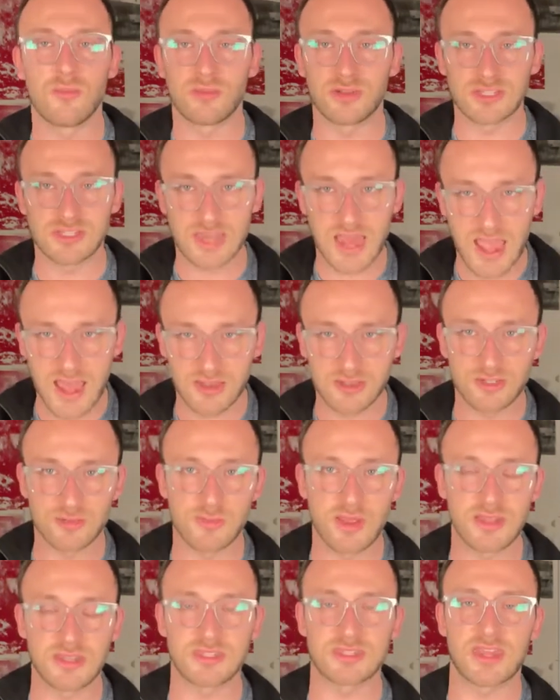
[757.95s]
but has had a
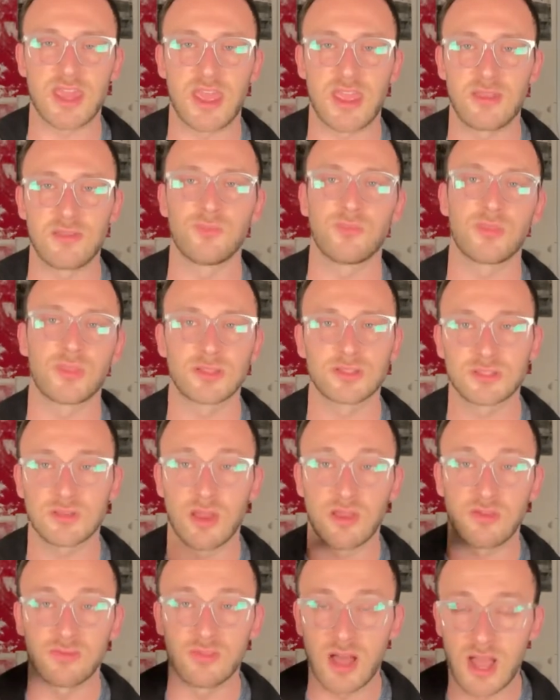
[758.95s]
tremendous gain,
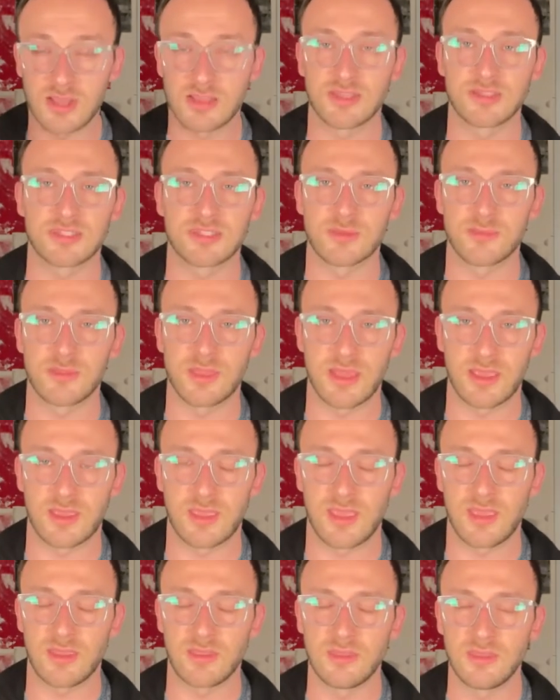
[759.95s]
so I've locked in some of that
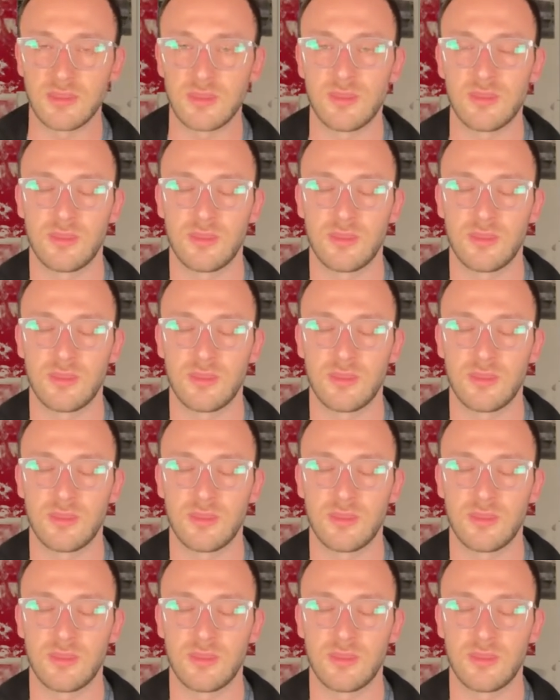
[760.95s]
gain.